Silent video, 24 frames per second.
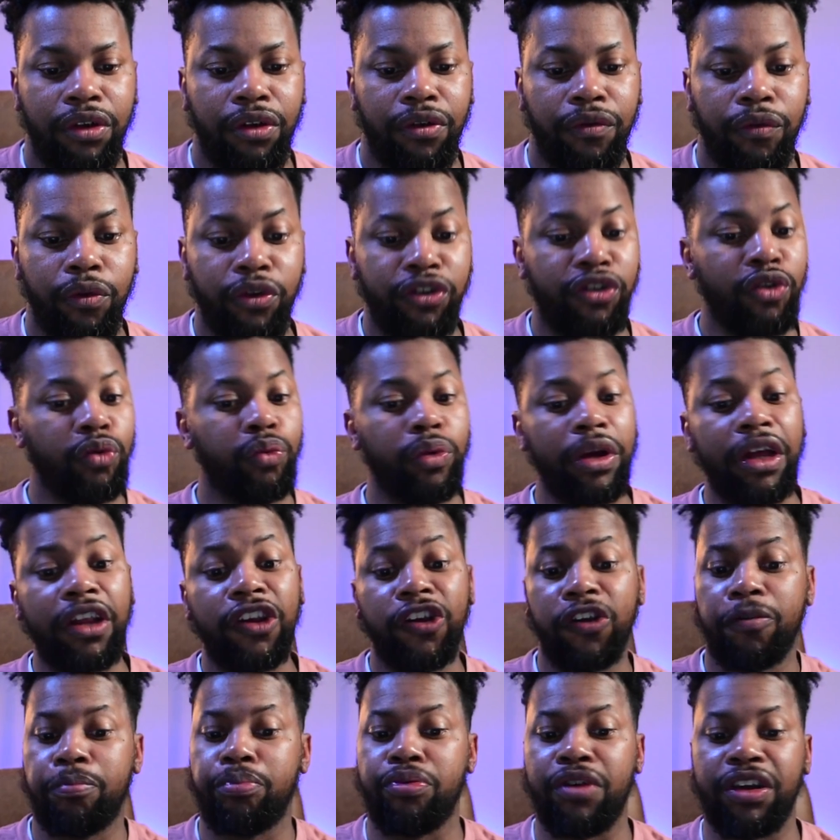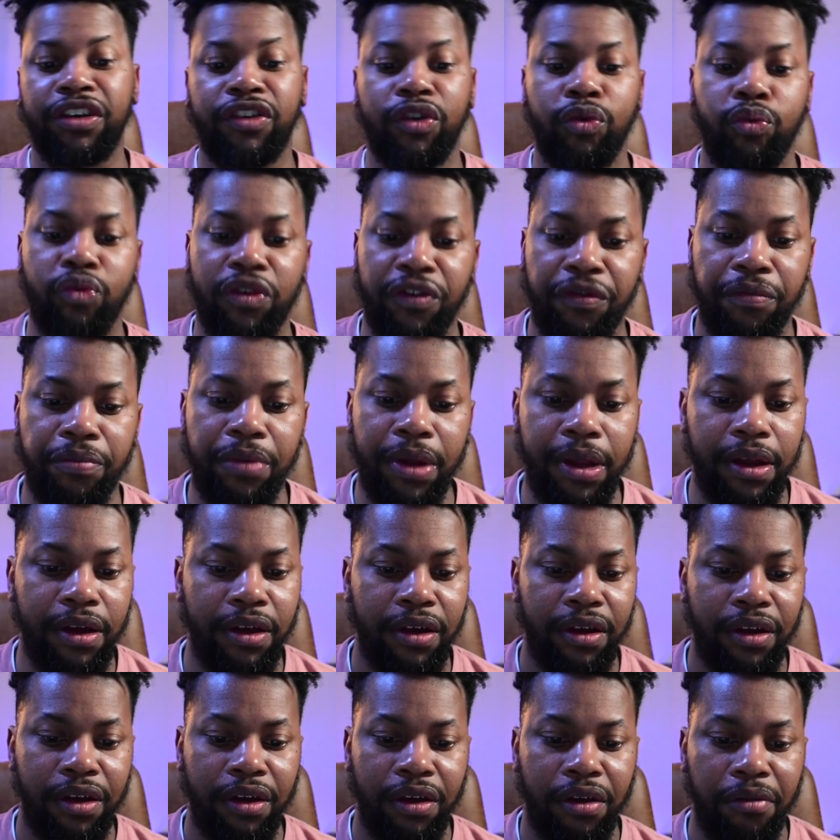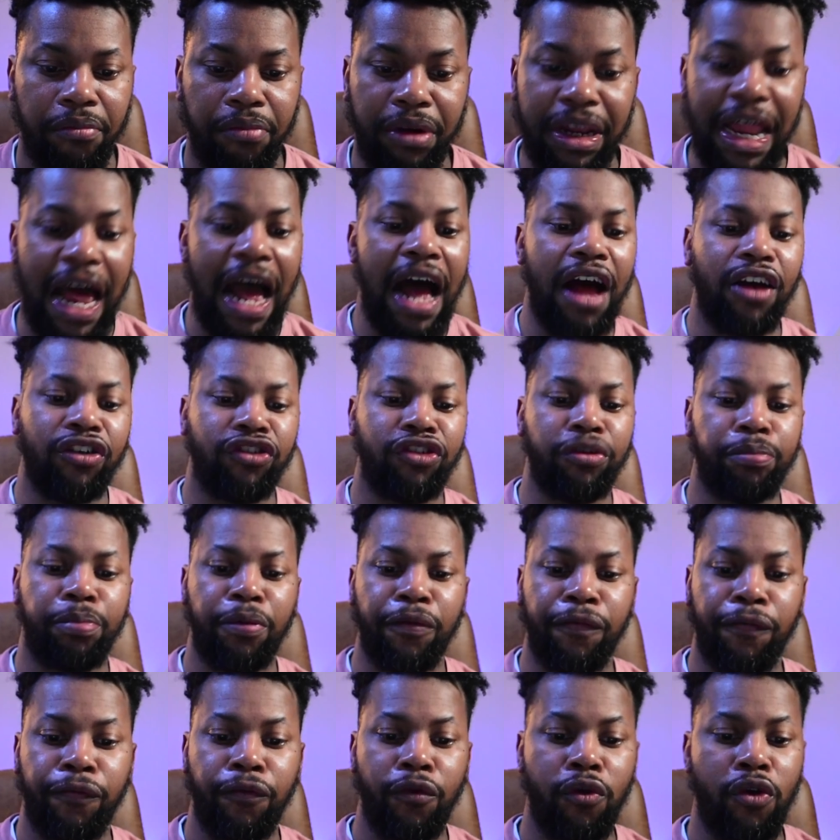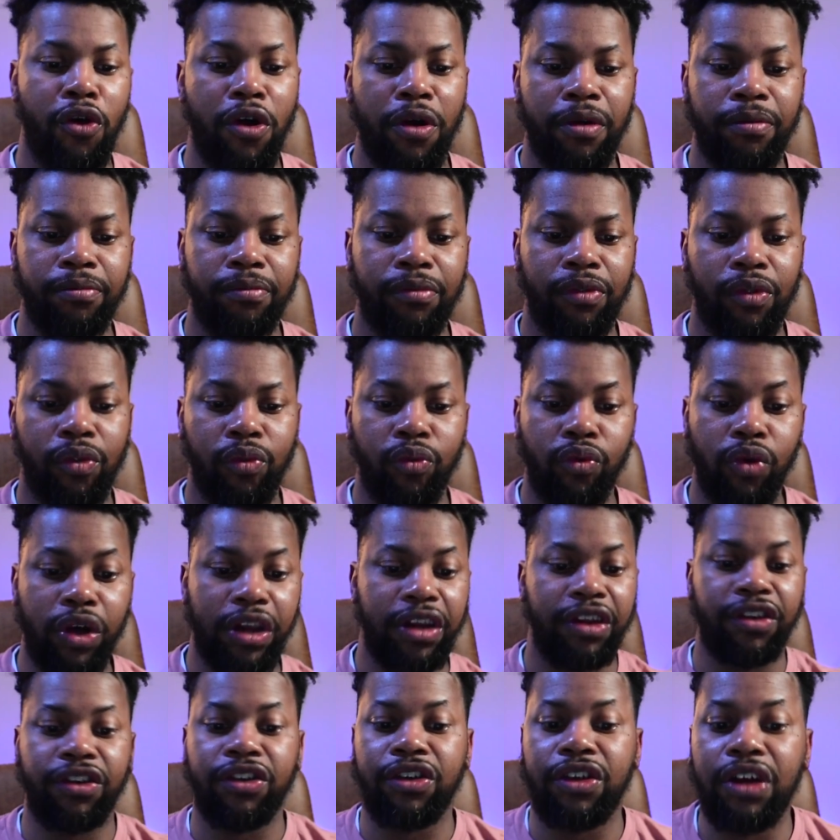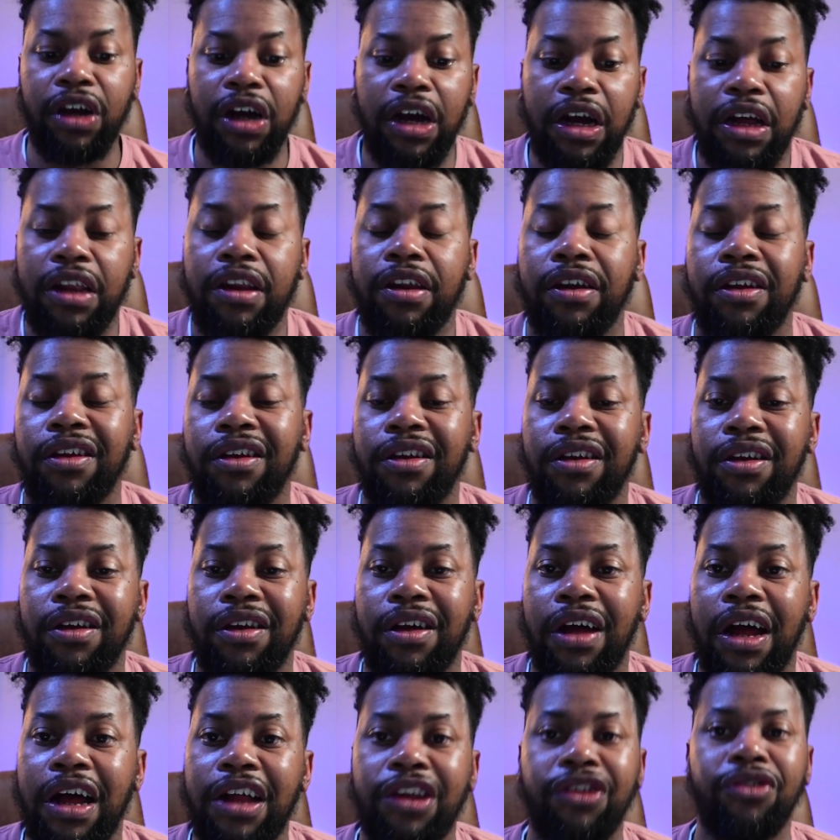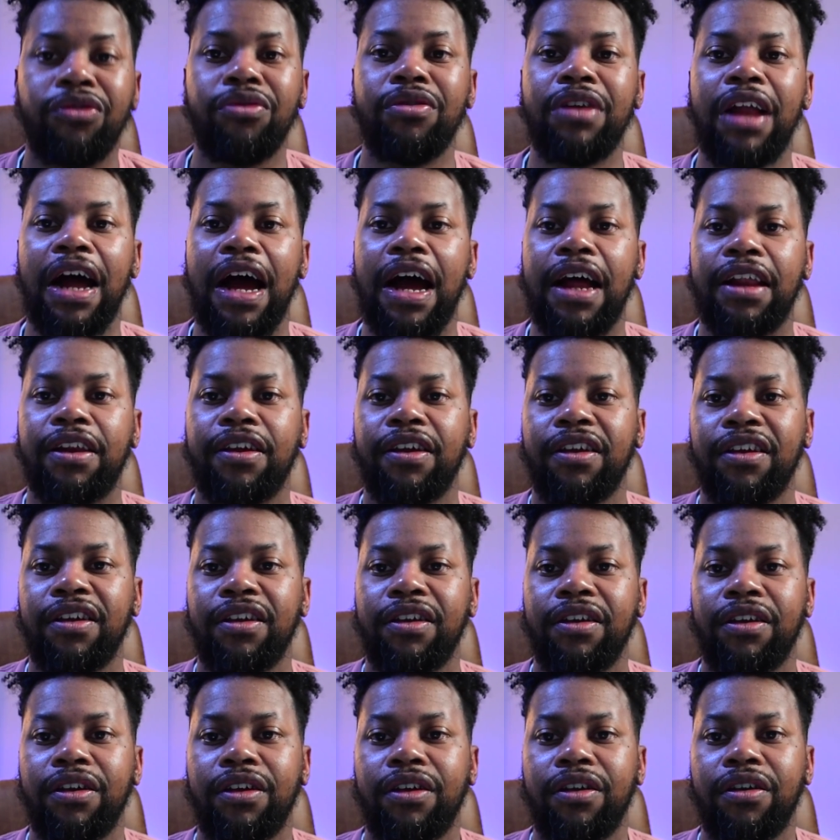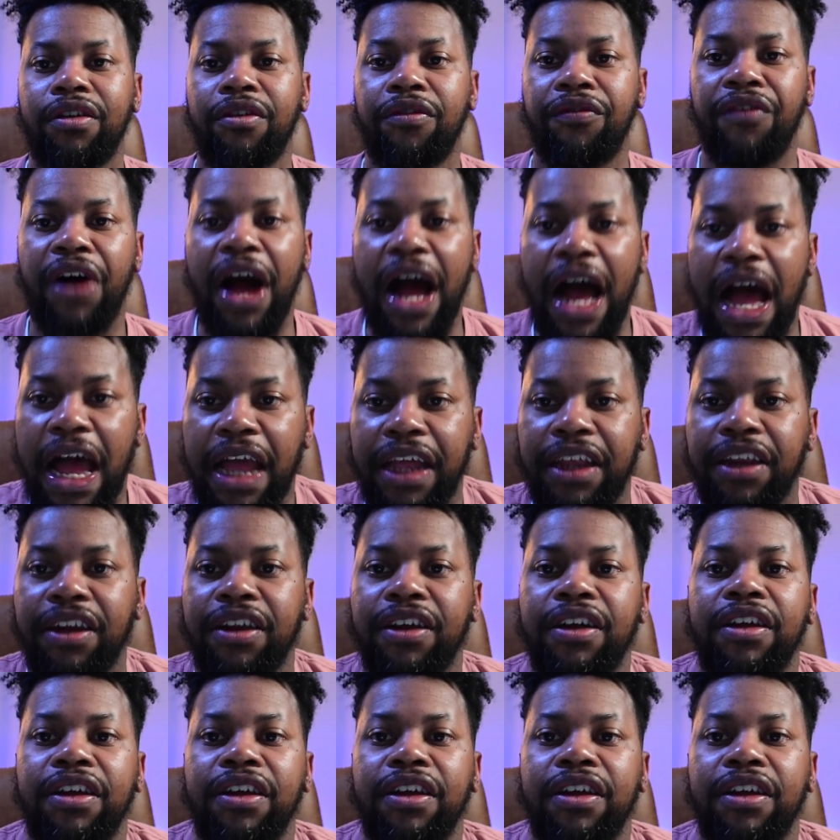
For the will is present with me, but how to perform what is good, I do not find.